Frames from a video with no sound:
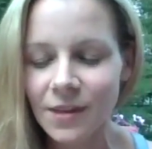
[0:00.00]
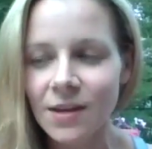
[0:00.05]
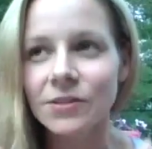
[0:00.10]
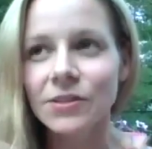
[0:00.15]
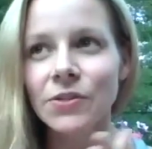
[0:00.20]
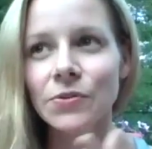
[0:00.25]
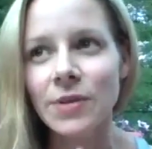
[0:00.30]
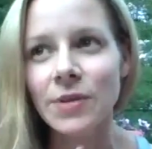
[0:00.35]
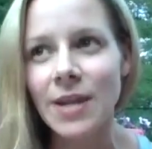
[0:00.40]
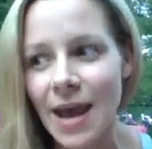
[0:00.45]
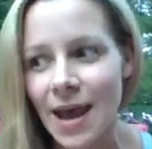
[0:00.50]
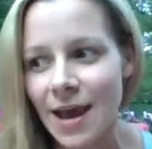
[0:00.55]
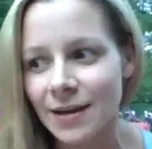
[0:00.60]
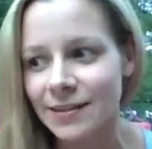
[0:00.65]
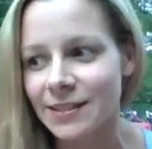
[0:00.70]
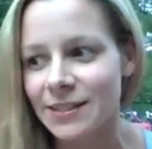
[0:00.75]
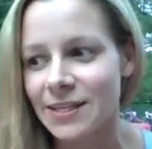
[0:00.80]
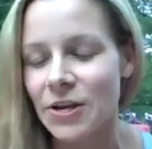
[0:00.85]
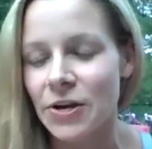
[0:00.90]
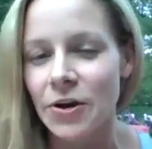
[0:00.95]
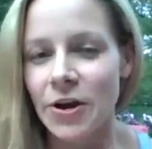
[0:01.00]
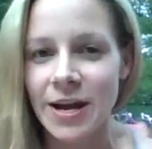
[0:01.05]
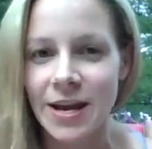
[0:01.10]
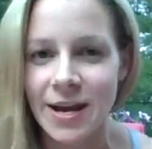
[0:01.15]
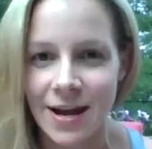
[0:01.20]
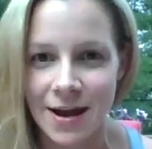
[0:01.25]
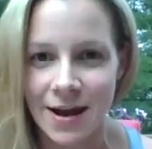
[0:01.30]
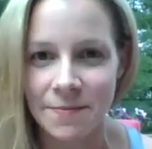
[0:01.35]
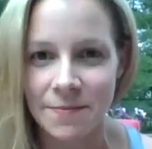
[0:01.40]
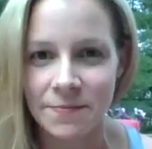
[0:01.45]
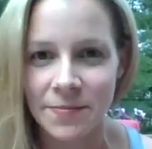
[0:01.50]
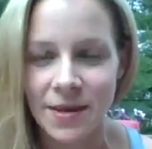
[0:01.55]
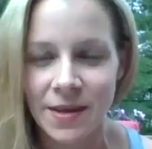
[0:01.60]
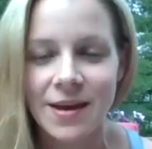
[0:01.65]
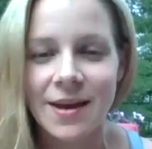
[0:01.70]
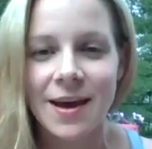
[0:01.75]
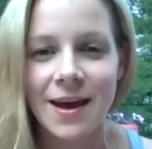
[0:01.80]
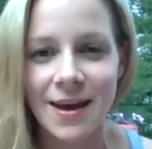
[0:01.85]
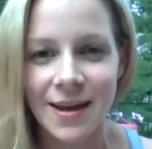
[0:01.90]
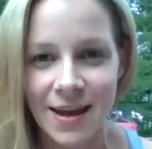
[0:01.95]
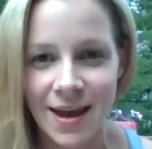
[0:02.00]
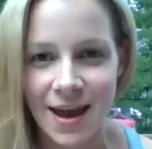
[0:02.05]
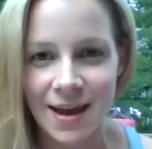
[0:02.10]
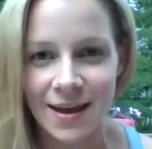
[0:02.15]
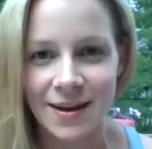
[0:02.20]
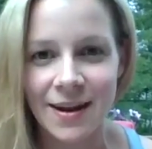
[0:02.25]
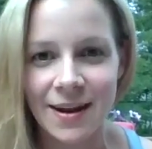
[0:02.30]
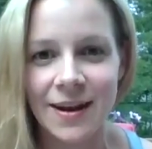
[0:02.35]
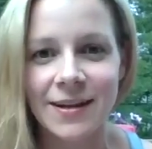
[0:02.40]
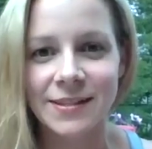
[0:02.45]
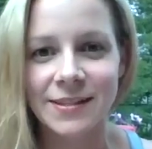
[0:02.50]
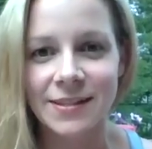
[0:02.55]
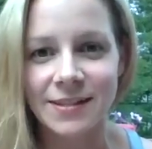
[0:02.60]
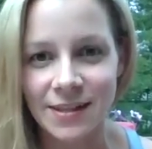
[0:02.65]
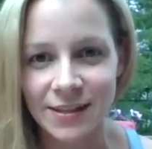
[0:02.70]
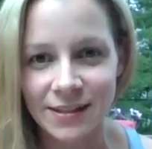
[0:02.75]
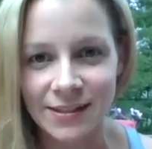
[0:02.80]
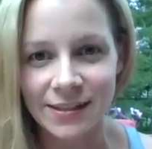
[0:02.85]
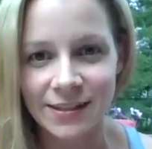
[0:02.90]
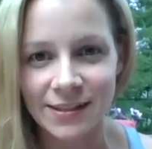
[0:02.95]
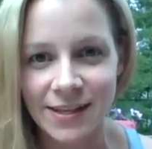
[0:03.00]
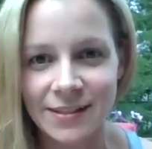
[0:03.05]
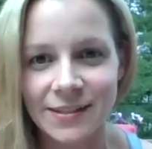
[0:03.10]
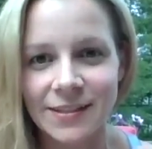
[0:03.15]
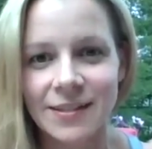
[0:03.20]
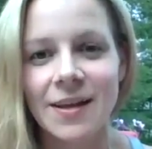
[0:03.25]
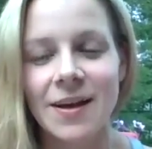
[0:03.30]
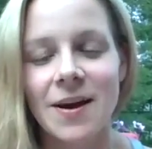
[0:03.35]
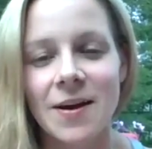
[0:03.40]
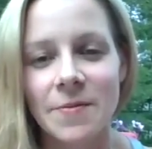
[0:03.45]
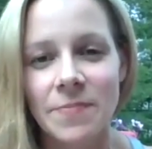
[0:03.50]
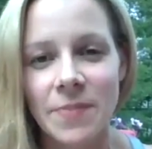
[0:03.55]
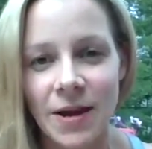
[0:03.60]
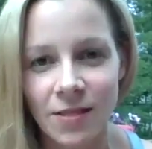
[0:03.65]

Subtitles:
So next, here I am. Again, I didn't hit Success Club.